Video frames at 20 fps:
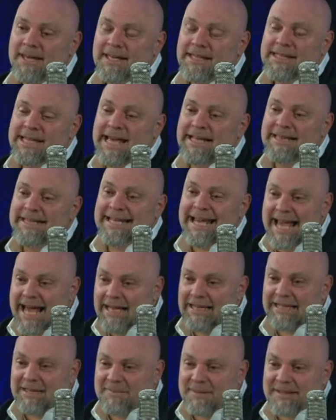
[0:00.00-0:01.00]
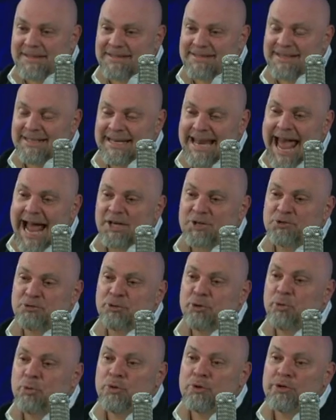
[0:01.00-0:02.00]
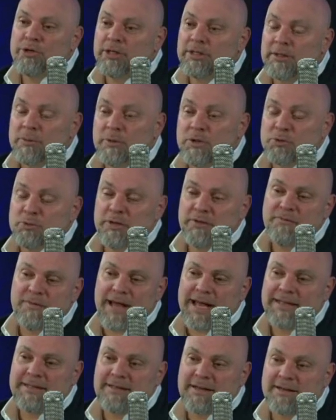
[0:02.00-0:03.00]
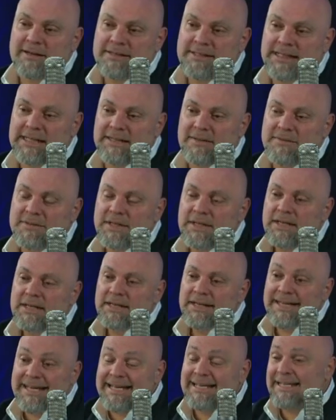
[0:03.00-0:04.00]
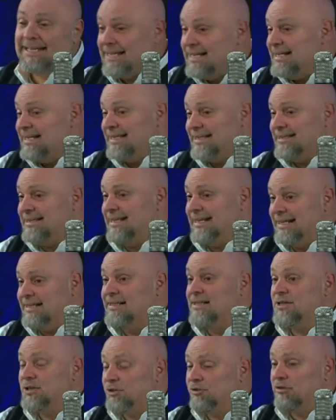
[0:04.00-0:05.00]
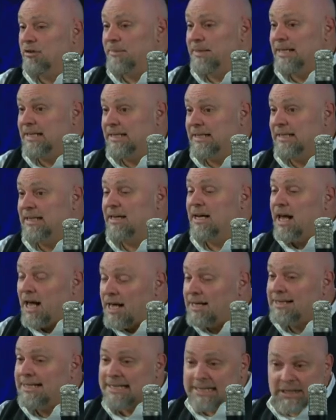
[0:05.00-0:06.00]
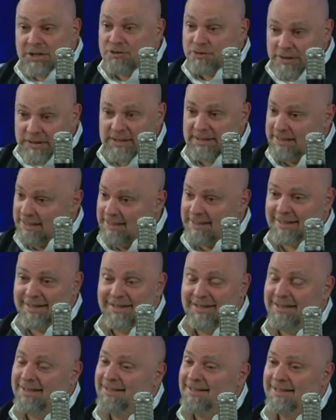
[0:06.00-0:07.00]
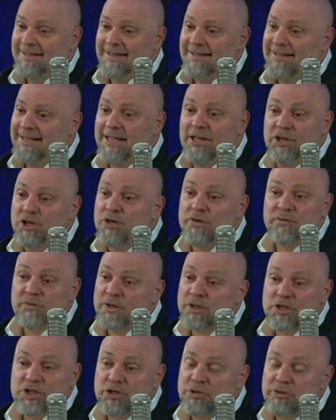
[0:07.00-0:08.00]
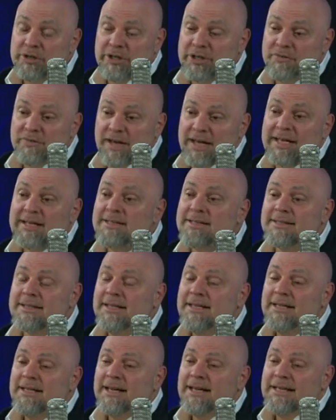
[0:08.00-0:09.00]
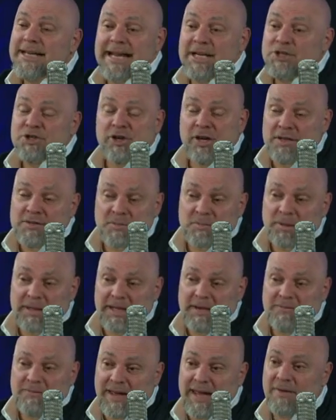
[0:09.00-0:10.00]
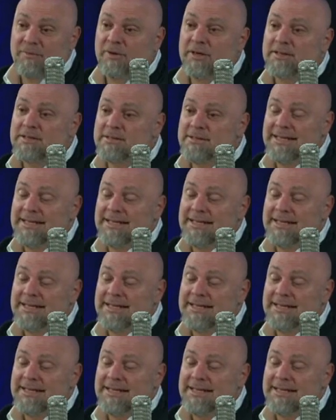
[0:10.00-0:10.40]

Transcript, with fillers: That the elements, the natural world in which we find ourselves, it is indiscriminately uninterested in your virtue or your vice. Uh, nature doesn't play favorites.